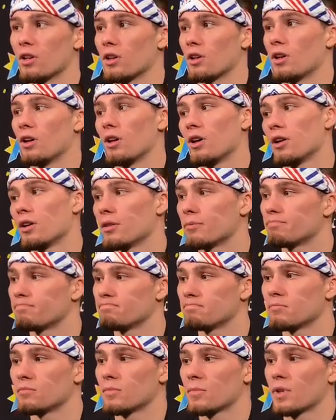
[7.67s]
Uh,
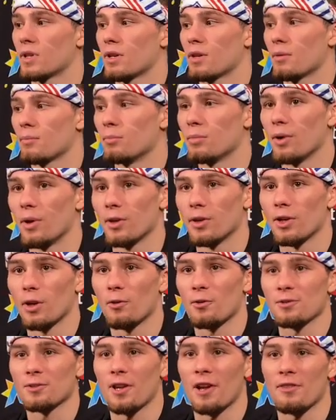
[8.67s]
but you know,
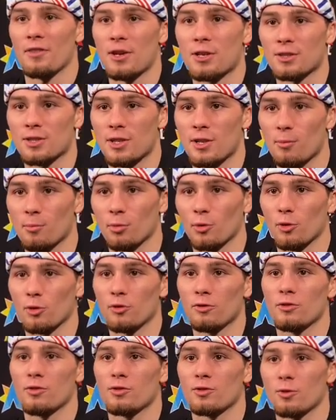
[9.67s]
there's a lot of things need to
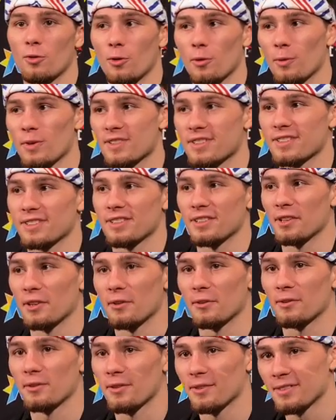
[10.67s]
improve. The score wasn't, you know,
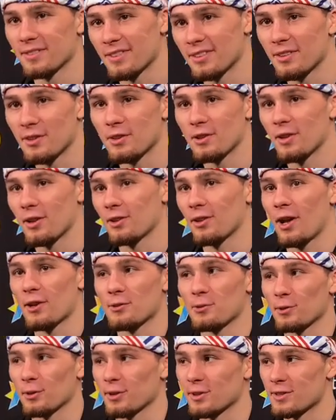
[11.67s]
a lot
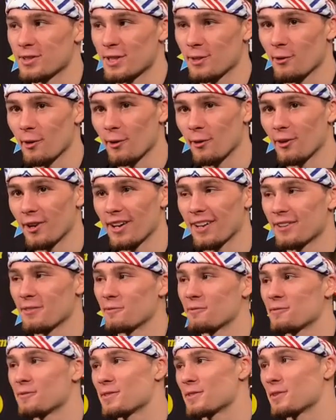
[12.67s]
to a zero, right?
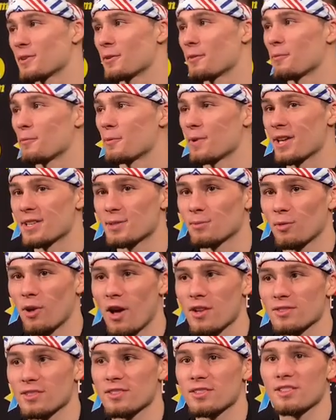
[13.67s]
So we had some
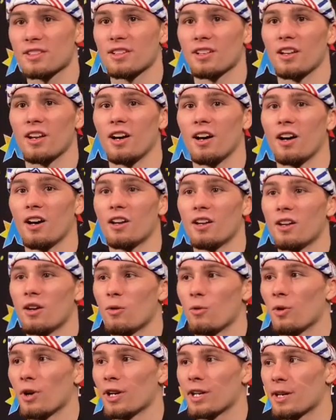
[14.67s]
losses, and uh,
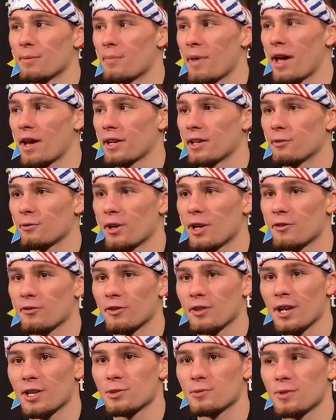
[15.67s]
we're gonna get back and get ready for
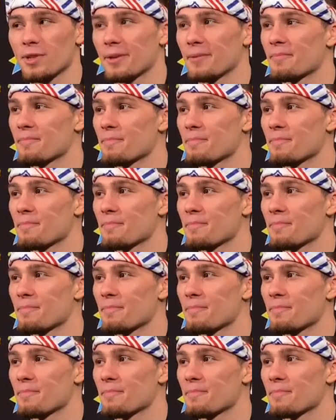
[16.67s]
next week.